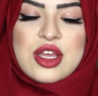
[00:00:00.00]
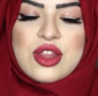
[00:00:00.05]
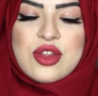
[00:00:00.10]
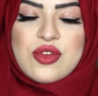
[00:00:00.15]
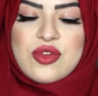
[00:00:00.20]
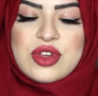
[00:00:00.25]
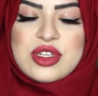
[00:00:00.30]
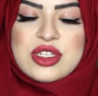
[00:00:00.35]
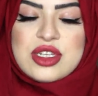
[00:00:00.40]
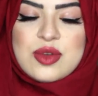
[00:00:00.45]

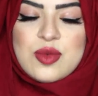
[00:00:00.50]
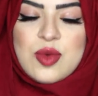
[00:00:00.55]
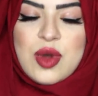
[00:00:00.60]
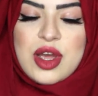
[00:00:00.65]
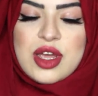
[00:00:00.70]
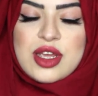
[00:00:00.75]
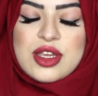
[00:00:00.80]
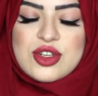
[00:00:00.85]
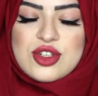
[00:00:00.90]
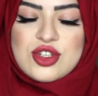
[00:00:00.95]
The reason
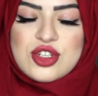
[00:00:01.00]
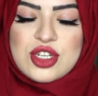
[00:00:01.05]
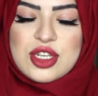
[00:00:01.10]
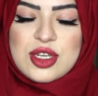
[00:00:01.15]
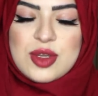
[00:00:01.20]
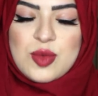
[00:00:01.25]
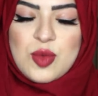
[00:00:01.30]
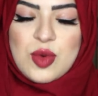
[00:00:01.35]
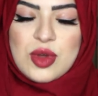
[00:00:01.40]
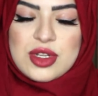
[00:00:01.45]
why
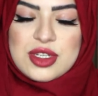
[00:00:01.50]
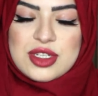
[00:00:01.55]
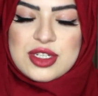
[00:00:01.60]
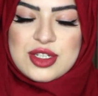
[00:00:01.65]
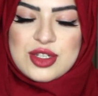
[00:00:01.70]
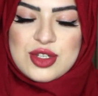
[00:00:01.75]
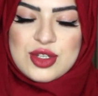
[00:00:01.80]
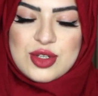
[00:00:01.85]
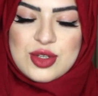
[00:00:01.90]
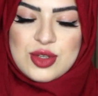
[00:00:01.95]
she
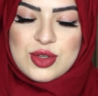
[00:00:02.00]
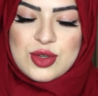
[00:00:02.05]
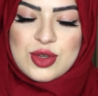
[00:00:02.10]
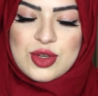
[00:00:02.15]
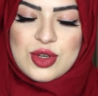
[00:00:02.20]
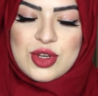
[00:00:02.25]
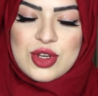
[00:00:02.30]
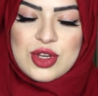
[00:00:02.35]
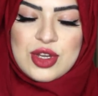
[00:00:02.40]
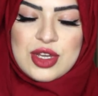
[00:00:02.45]
wants
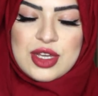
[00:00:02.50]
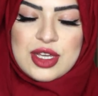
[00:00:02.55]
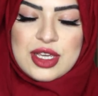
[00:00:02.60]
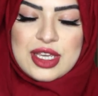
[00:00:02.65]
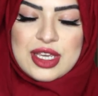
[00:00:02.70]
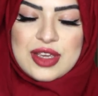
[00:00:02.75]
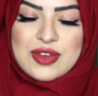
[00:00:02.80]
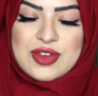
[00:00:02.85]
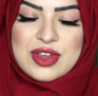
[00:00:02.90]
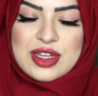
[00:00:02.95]
to
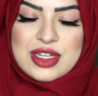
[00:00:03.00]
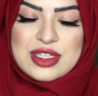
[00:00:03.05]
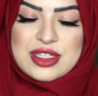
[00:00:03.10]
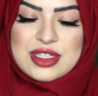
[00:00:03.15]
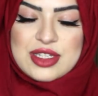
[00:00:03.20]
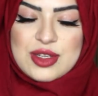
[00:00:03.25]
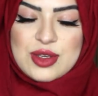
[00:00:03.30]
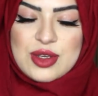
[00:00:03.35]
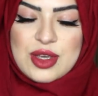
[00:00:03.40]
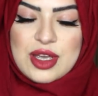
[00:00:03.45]
give it
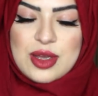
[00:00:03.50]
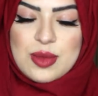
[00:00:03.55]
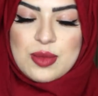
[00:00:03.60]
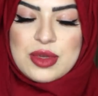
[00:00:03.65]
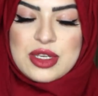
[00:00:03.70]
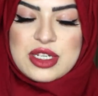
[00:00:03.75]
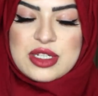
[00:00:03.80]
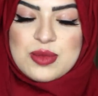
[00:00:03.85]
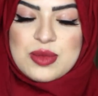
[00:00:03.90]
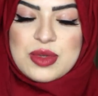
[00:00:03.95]
to
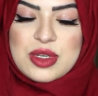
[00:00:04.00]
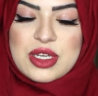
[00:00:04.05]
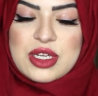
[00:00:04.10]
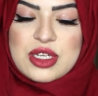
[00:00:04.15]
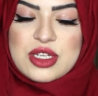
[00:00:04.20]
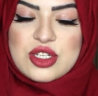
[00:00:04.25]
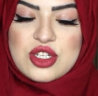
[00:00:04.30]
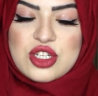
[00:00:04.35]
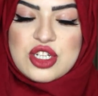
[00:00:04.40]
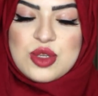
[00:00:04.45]
him is
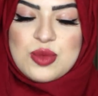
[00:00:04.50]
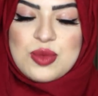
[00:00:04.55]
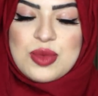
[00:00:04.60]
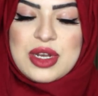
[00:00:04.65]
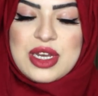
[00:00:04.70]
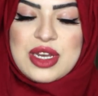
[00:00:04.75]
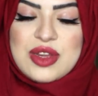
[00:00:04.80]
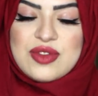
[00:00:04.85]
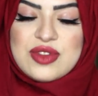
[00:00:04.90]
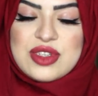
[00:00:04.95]
because she
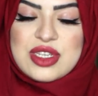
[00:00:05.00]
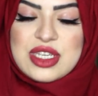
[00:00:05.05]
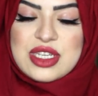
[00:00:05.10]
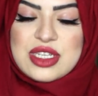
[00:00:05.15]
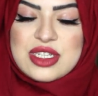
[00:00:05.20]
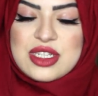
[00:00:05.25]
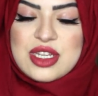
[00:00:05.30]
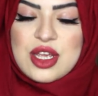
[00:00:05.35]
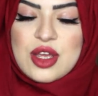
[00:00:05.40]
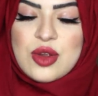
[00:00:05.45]
believes he
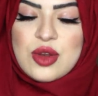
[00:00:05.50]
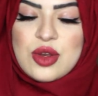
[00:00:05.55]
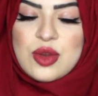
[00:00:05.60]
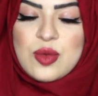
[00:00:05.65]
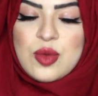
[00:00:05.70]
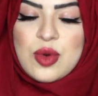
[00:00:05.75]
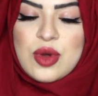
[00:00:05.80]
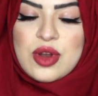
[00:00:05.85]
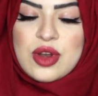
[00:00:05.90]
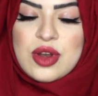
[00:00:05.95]
is the
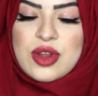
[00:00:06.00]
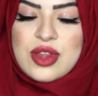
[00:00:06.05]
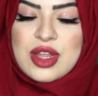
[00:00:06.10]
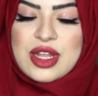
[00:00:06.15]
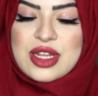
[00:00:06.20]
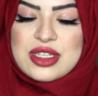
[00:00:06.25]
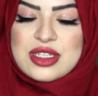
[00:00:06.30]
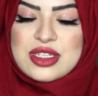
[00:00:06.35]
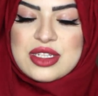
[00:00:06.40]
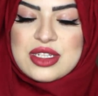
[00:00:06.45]
only one
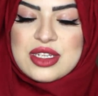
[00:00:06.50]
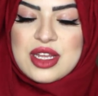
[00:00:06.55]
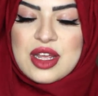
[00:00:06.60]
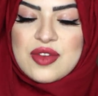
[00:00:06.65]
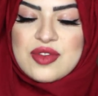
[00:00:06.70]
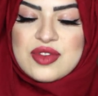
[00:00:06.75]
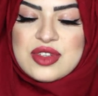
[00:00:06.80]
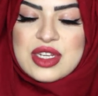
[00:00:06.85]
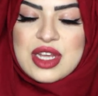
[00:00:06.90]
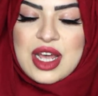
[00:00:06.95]
that
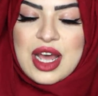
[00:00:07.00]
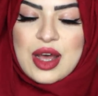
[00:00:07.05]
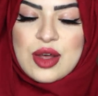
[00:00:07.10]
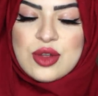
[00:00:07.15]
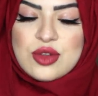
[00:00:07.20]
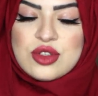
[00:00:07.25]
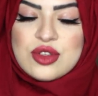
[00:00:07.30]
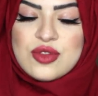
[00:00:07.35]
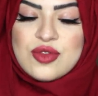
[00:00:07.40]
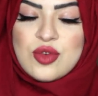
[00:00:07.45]
deserves it
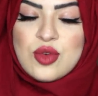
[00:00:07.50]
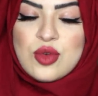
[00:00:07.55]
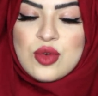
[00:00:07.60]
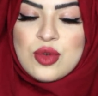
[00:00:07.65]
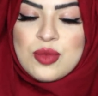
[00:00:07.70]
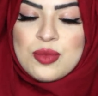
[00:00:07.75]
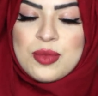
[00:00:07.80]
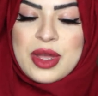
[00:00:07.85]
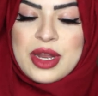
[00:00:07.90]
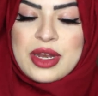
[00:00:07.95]
out of
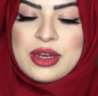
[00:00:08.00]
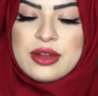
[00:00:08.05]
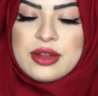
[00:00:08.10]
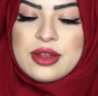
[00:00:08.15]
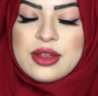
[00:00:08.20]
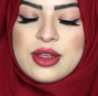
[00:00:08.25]
all men,